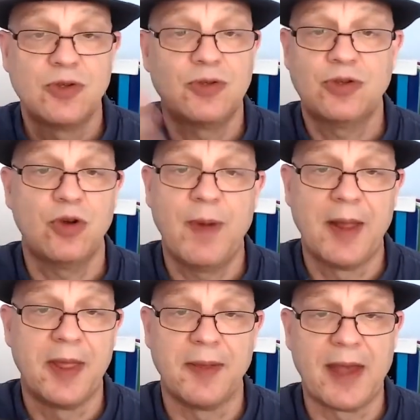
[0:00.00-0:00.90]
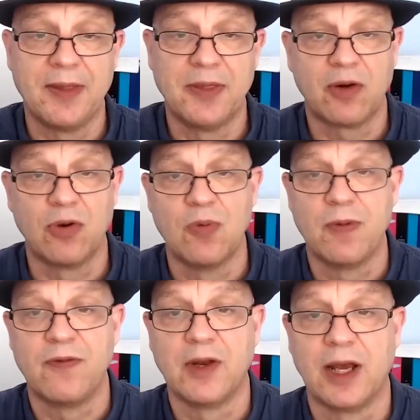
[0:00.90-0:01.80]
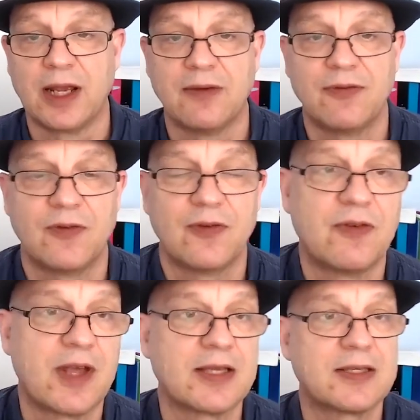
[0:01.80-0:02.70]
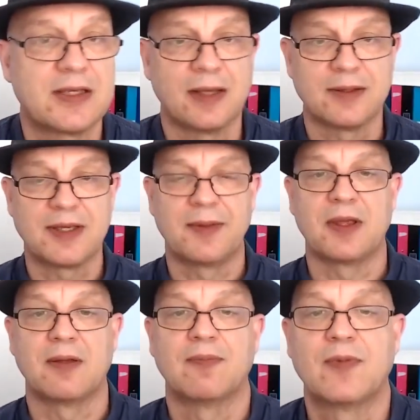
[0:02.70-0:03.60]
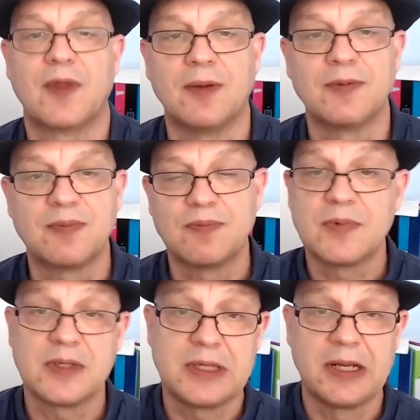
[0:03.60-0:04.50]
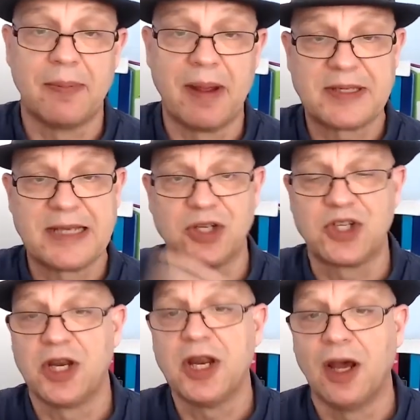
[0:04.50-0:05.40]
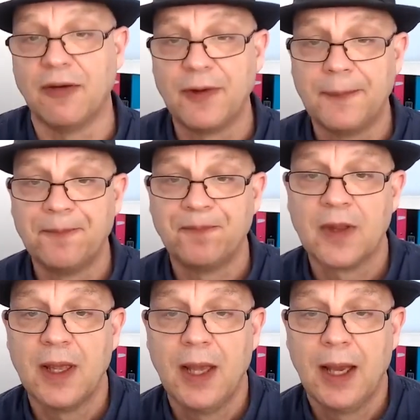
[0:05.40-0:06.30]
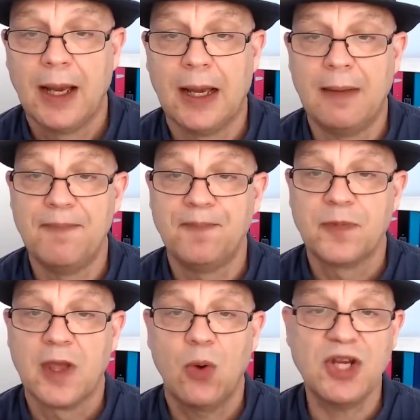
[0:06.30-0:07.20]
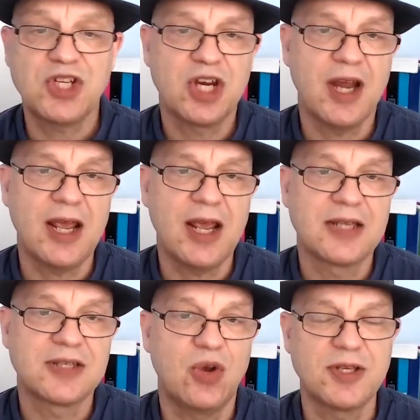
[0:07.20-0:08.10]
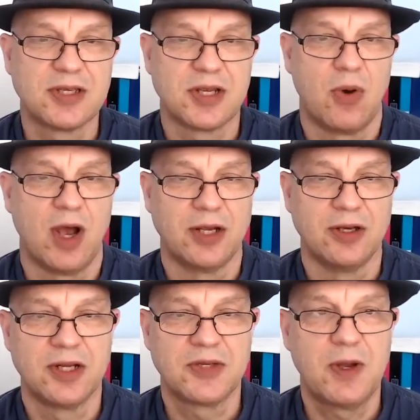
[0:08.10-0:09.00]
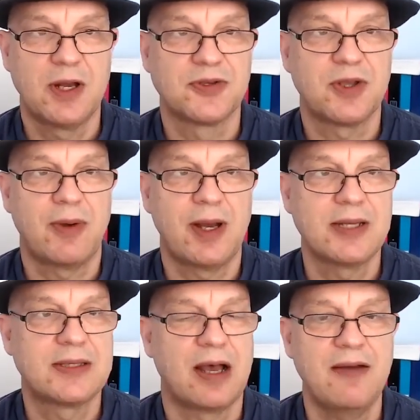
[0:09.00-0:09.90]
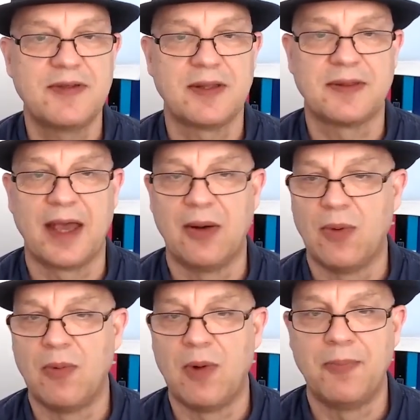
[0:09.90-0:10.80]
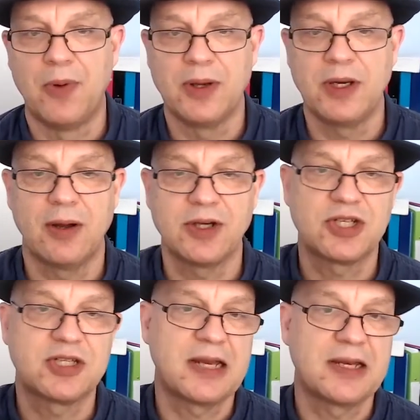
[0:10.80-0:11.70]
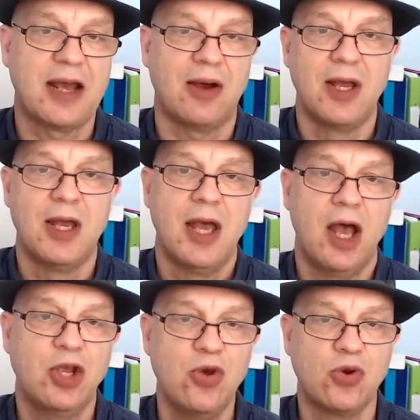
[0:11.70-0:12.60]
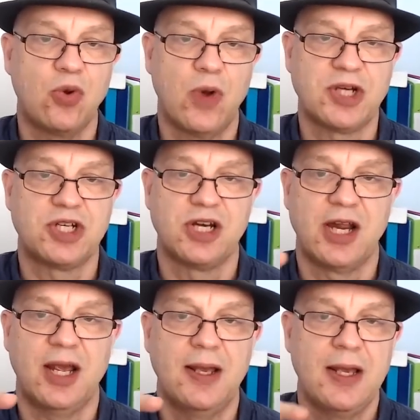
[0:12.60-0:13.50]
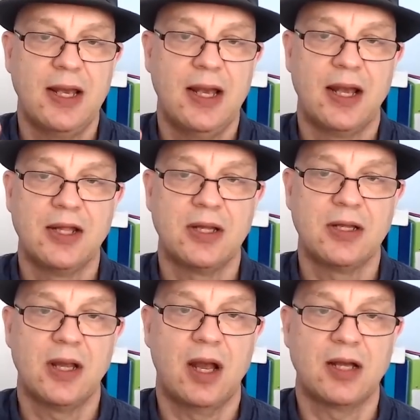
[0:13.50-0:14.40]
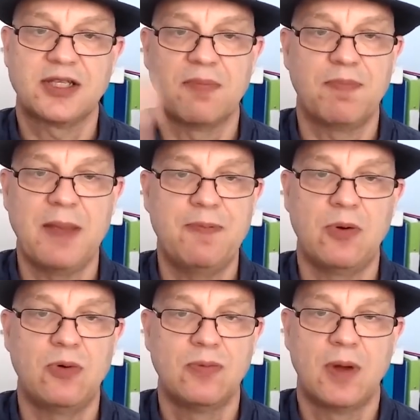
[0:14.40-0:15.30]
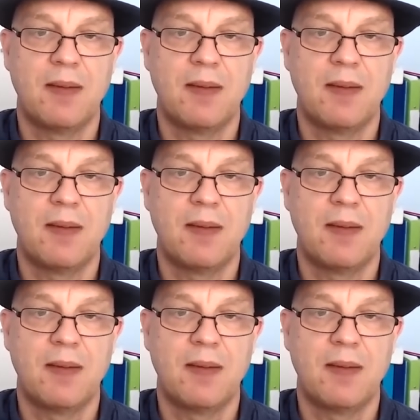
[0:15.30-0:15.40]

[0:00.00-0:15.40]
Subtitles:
Talk about that in the group if you like, if that's something that maybe touched a nerve. Questionnaires and quizzes are quite good as well. So I did that at one point. I just sent out a Google questionnaire asking people.